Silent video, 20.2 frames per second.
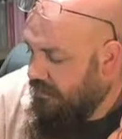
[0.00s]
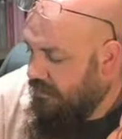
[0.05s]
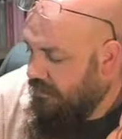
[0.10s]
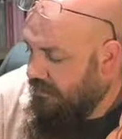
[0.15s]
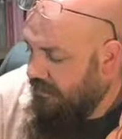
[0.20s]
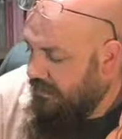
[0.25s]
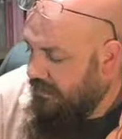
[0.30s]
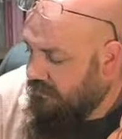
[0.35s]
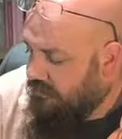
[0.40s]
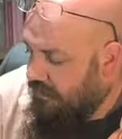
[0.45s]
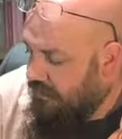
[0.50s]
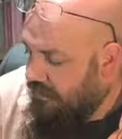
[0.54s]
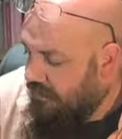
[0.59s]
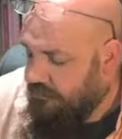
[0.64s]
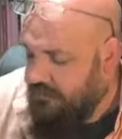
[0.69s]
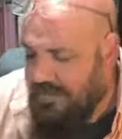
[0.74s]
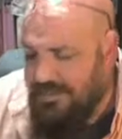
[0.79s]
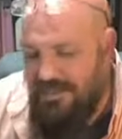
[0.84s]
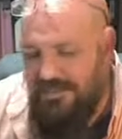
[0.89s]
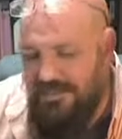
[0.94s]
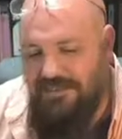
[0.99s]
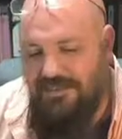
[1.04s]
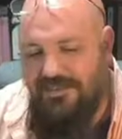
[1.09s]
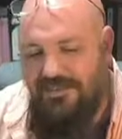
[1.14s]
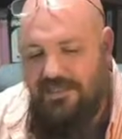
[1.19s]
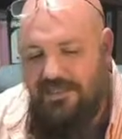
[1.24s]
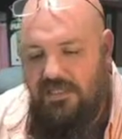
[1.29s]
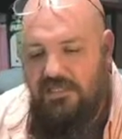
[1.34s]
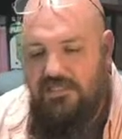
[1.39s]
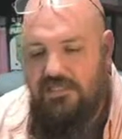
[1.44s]
He's very upset. He
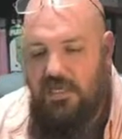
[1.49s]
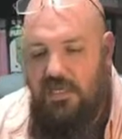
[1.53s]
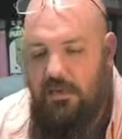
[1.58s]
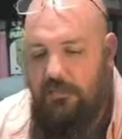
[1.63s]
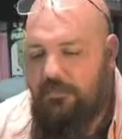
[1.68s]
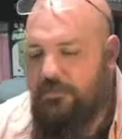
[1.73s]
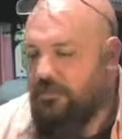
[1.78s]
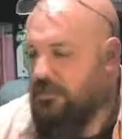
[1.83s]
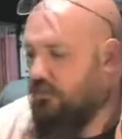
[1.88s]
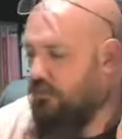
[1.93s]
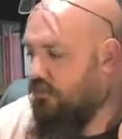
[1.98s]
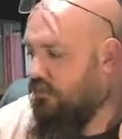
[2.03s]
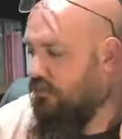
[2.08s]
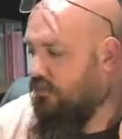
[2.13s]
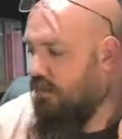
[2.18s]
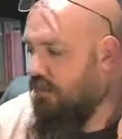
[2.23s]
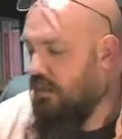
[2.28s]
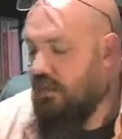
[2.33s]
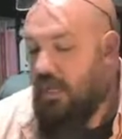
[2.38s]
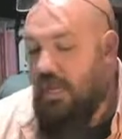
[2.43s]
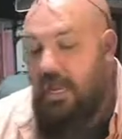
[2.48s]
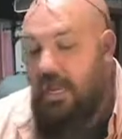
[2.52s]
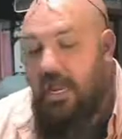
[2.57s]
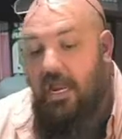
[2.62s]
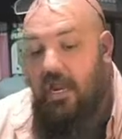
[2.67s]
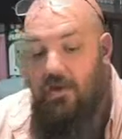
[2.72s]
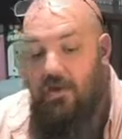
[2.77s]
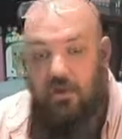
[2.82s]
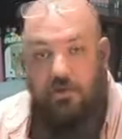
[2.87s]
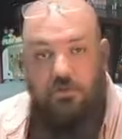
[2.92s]
sneaks up to
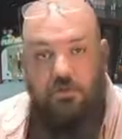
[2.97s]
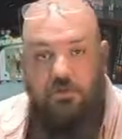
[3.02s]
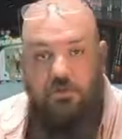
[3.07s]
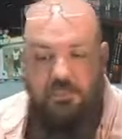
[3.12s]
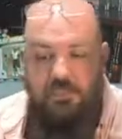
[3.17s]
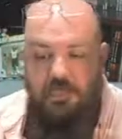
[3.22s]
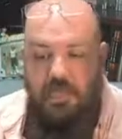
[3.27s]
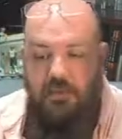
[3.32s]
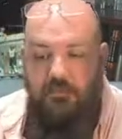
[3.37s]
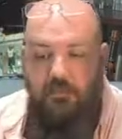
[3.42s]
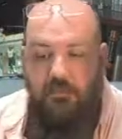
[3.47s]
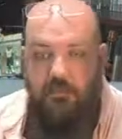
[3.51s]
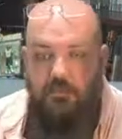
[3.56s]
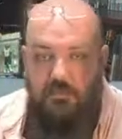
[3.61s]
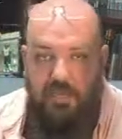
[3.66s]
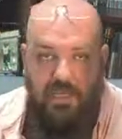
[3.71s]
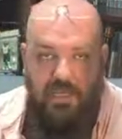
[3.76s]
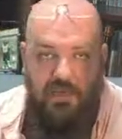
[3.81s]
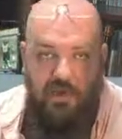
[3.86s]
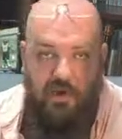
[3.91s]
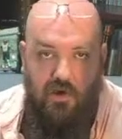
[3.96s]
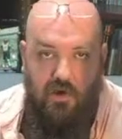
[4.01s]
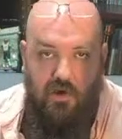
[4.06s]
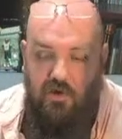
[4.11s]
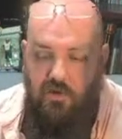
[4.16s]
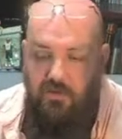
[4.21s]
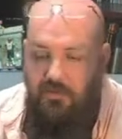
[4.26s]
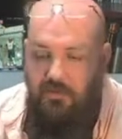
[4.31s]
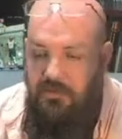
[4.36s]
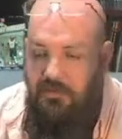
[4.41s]
Harrod, which is the name of the mead
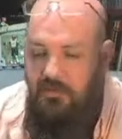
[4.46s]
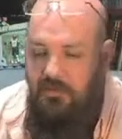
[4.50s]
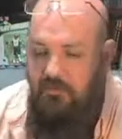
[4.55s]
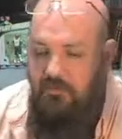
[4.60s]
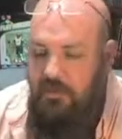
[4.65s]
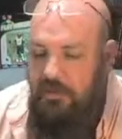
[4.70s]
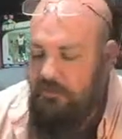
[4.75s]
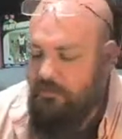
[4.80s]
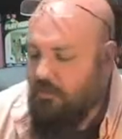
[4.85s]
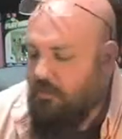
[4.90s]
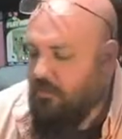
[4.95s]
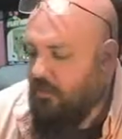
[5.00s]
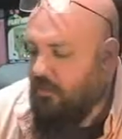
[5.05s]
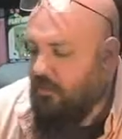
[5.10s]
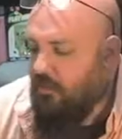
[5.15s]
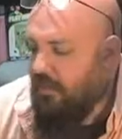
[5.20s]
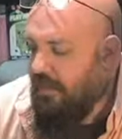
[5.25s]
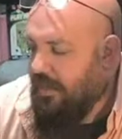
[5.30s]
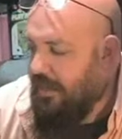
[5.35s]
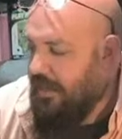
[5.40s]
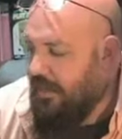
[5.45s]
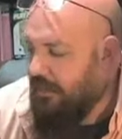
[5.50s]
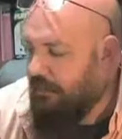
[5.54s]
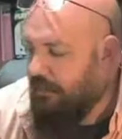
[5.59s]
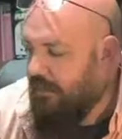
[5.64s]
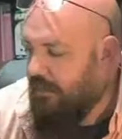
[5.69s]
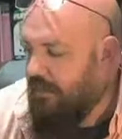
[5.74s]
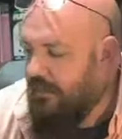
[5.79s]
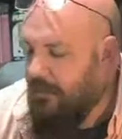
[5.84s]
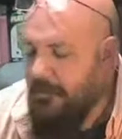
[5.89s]
hall that these people are
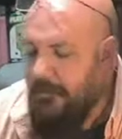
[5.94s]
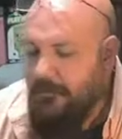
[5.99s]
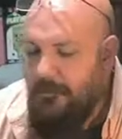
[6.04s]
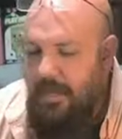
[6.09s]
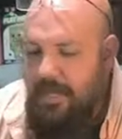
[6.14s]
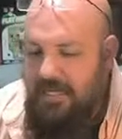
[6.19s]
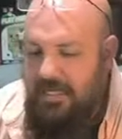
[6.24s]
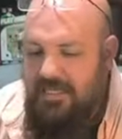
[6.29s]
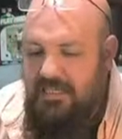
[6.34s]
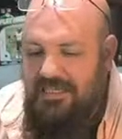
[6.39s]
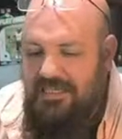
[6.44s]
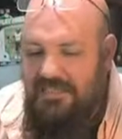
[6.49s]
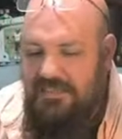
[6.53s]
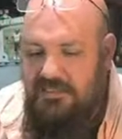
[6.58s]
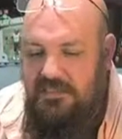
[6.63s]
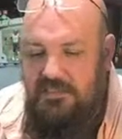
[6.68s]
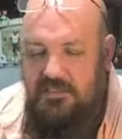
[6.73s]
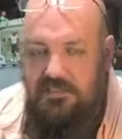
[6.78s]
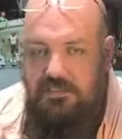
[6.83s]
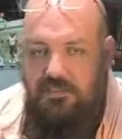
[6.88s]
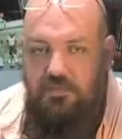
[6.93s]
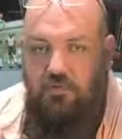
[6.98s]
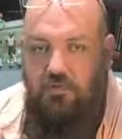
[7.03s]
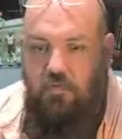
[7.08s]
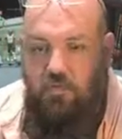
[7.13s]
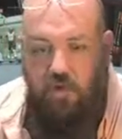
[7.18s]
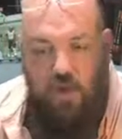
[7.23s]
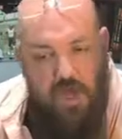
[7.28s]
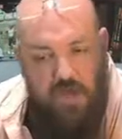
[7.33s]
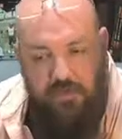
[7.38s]
inhabiting, and he listens to
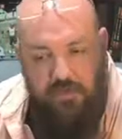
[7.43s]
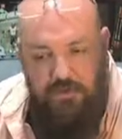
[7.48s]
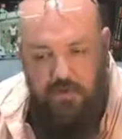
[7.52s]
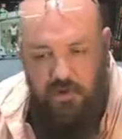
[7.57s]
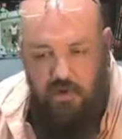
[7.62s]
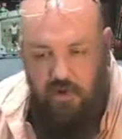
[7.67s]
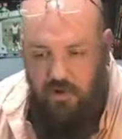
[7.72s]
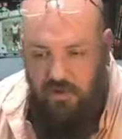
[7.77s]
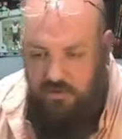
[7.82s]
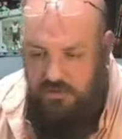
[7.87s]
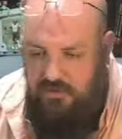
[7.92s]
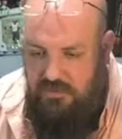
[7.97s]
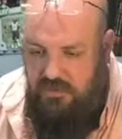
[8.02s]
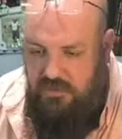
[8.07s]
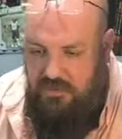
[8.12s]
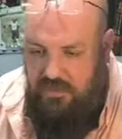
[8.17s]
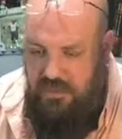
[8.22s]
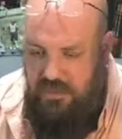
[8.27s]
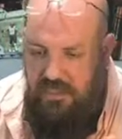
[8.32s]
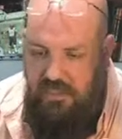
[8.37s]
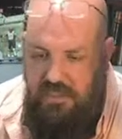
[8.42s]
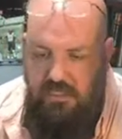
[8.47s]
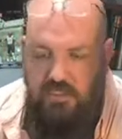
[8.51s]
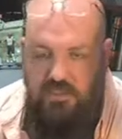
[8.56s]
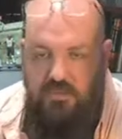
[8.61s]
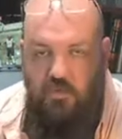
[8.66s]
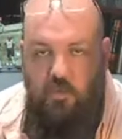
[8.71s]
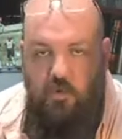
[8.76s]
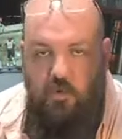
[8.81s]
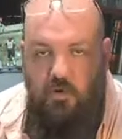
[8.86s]
Hrothgar, who's the king, and his
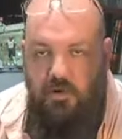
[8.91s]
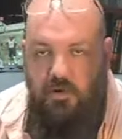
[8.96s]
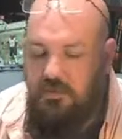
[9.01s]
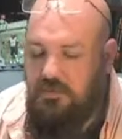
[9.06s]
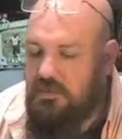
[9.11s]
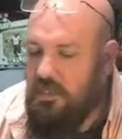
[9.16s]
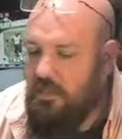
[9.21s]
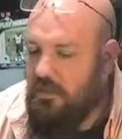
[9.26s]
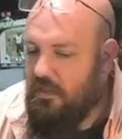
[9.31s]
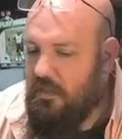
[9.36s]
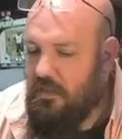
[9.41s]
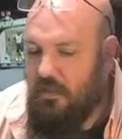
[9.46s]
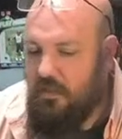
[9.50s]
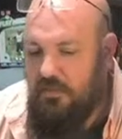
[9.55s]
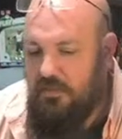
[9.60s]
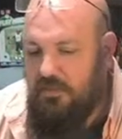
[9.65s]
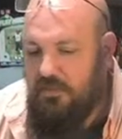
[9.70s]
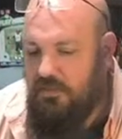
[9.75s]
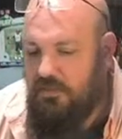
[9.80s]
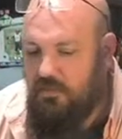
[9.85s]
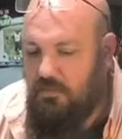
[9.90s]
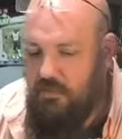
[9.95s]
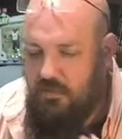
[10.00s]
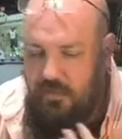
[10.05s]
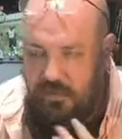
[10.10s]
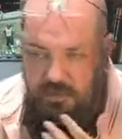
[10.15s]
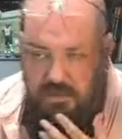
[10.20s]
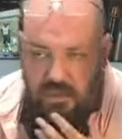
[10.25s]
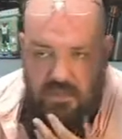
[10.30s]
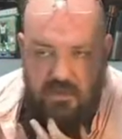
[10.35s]
warriors telling all these stories.